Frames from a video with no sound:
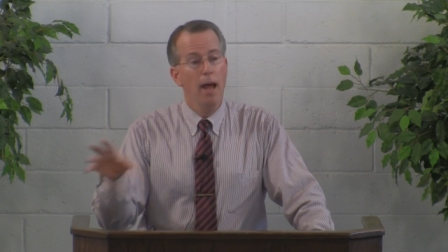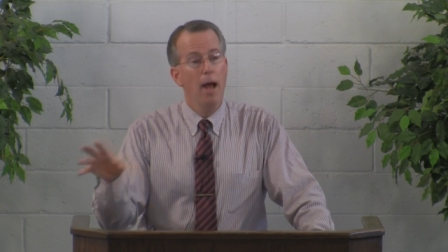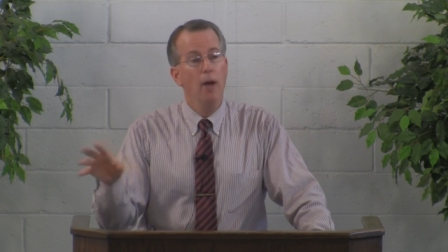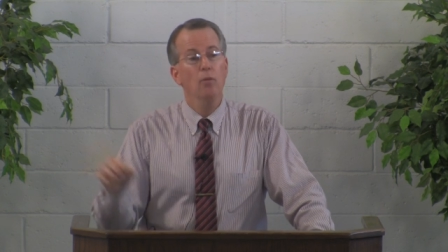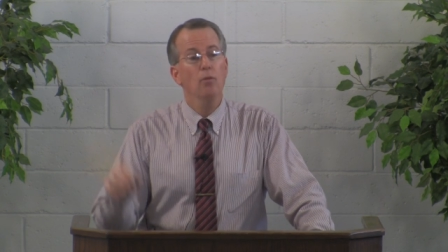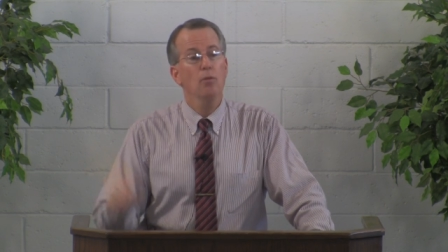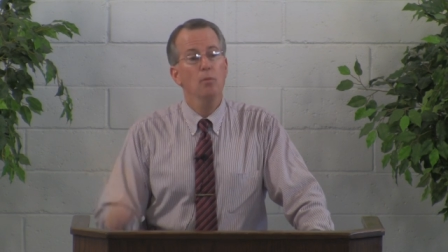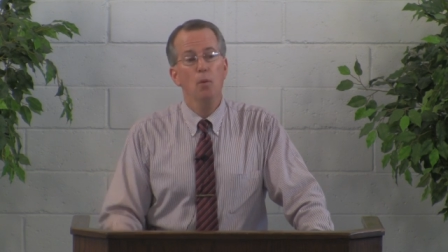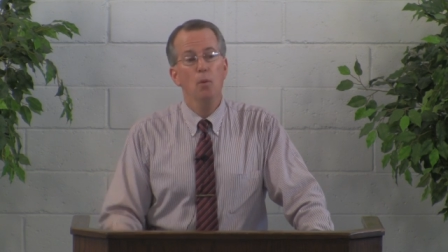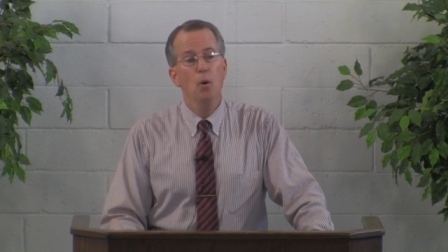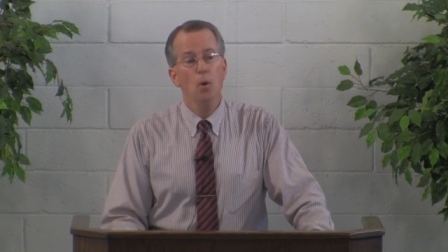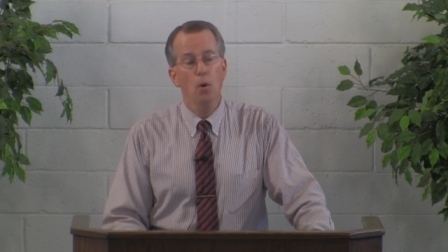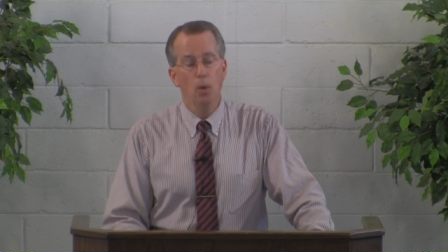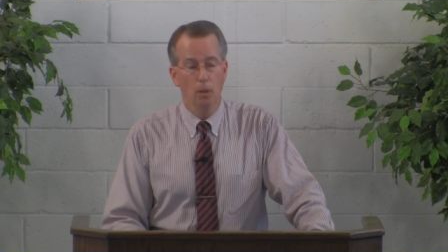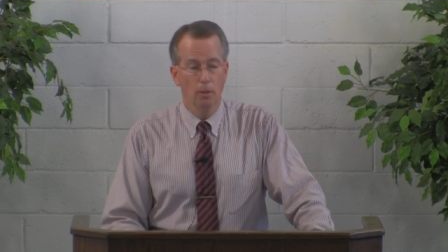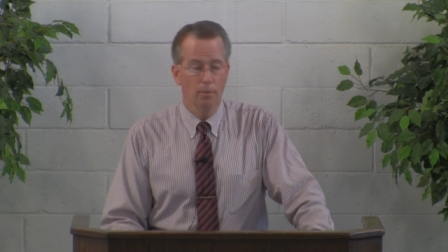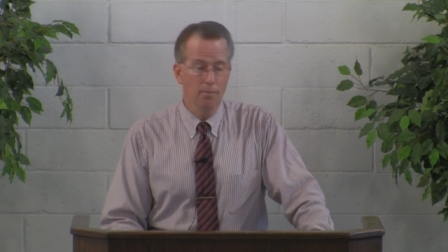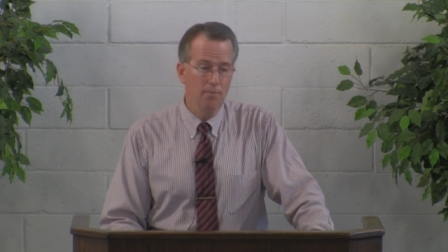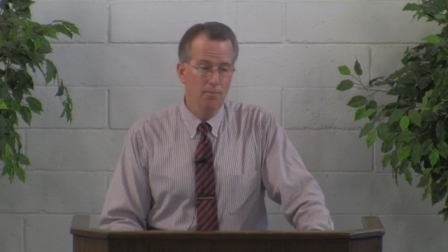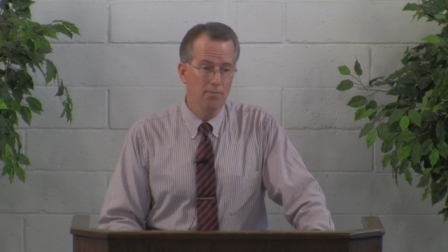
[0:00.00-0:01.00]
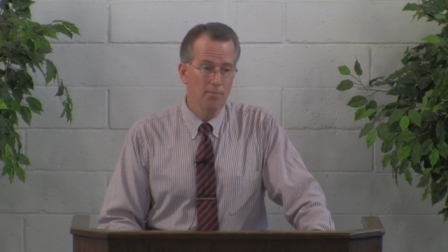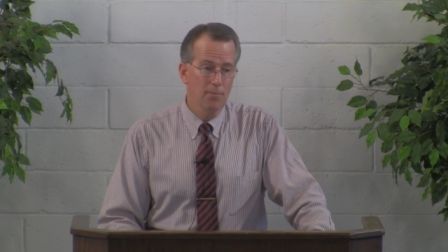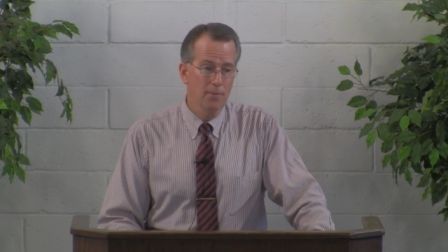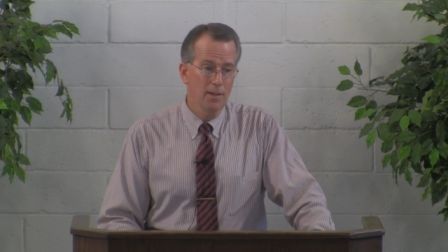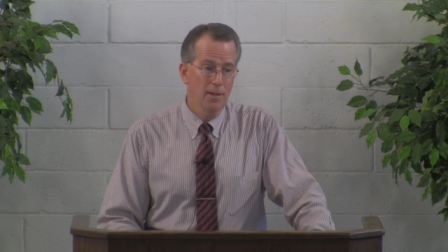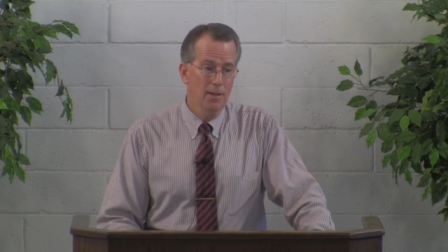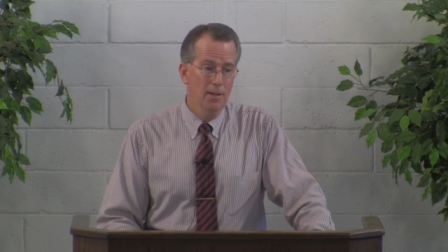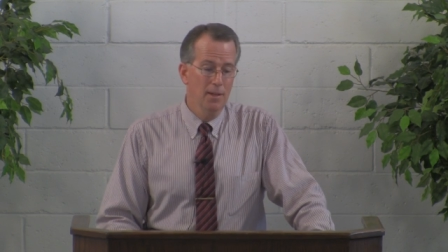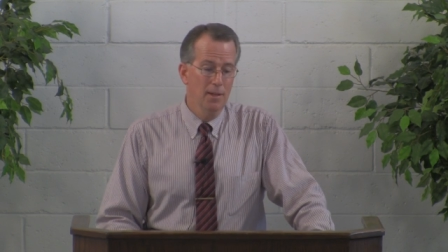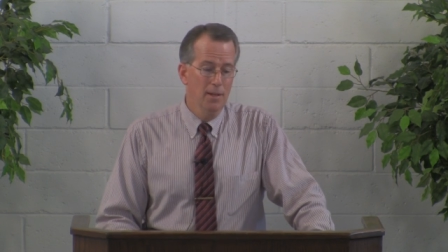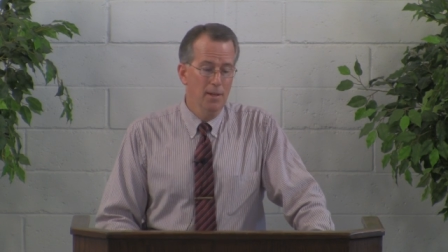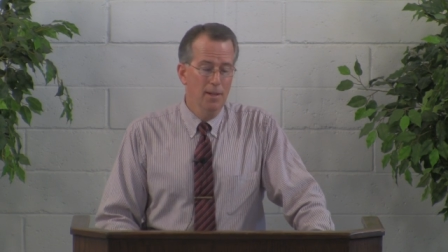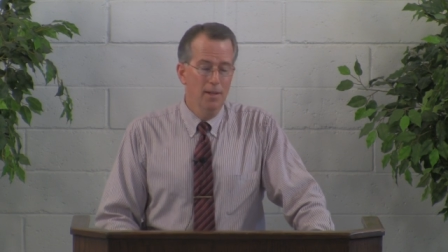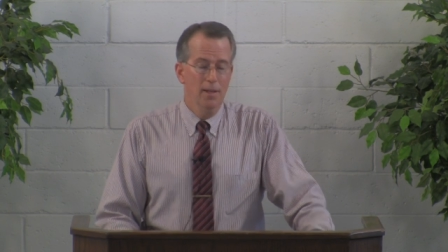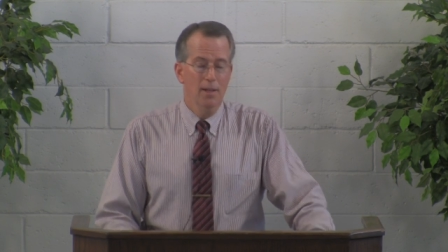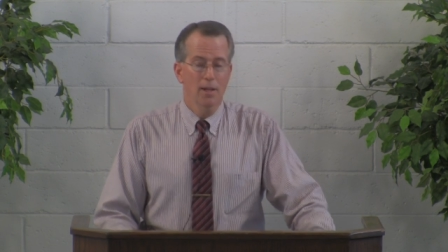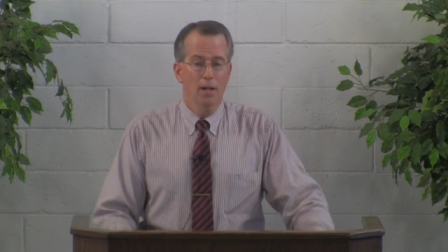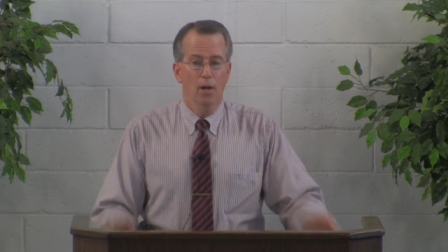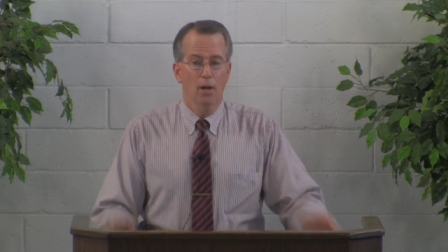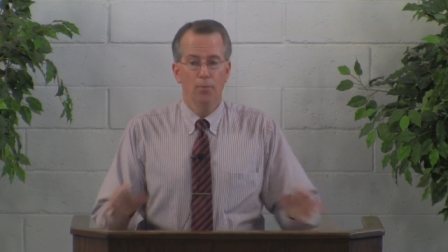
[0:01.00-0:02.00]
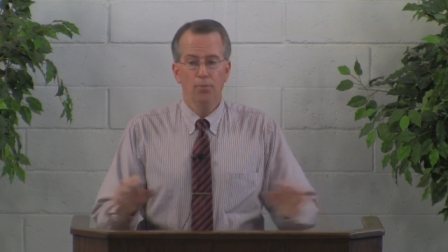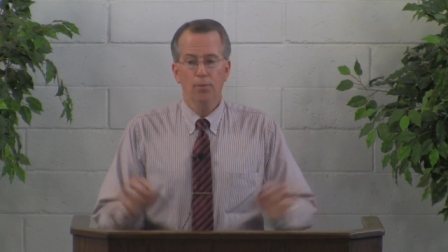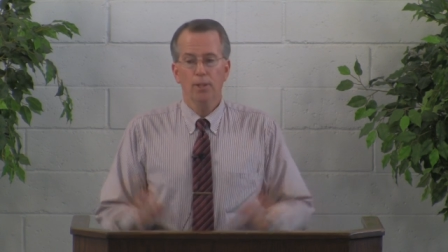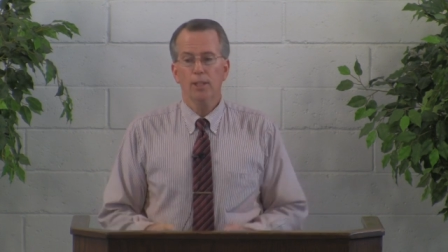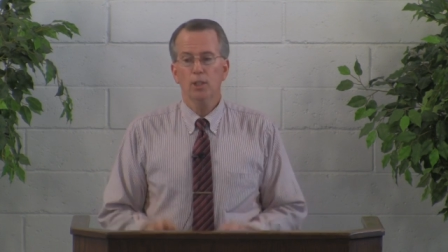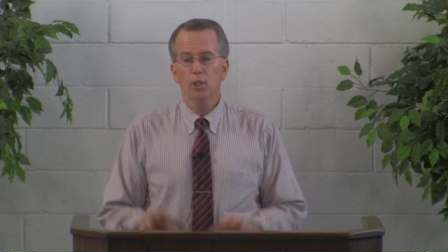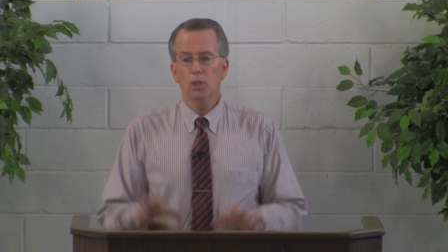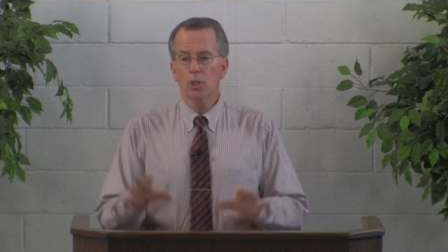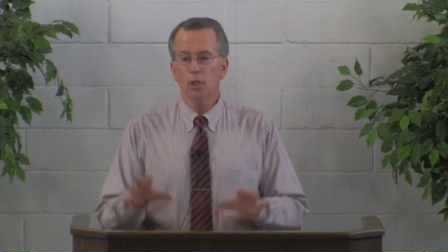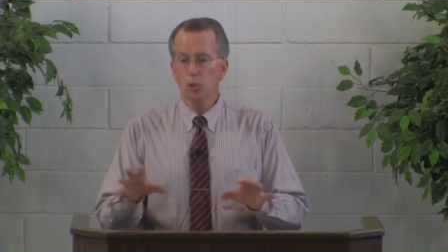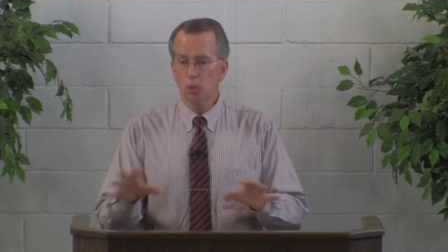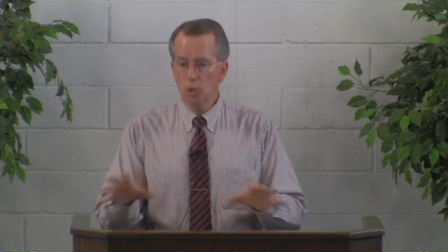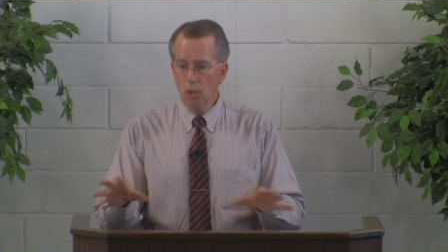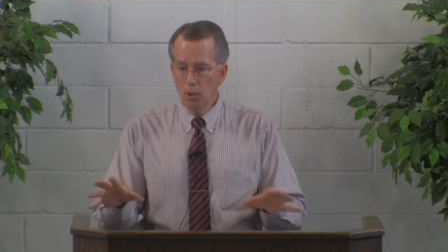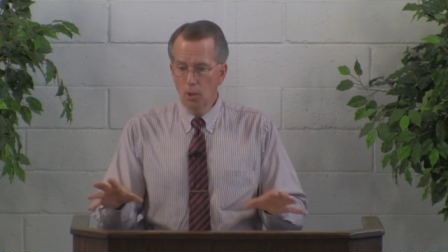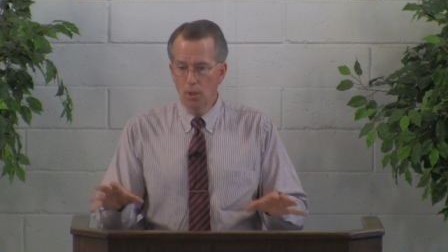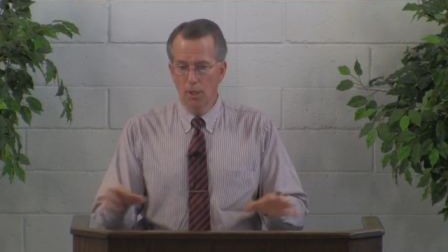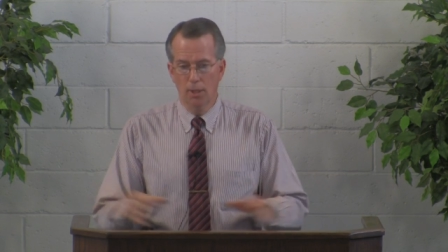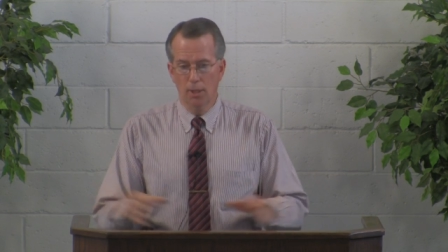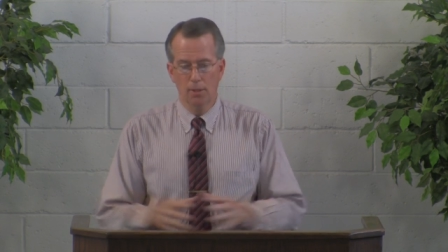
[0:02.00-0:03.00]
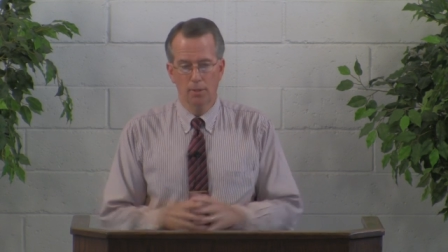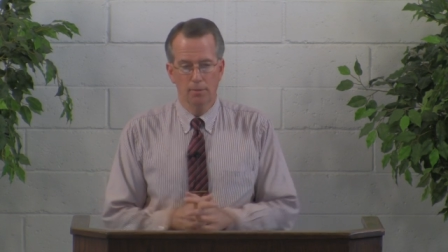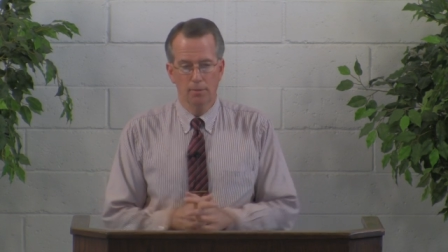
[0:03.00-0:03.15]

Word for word: out of them all. Affliction is good.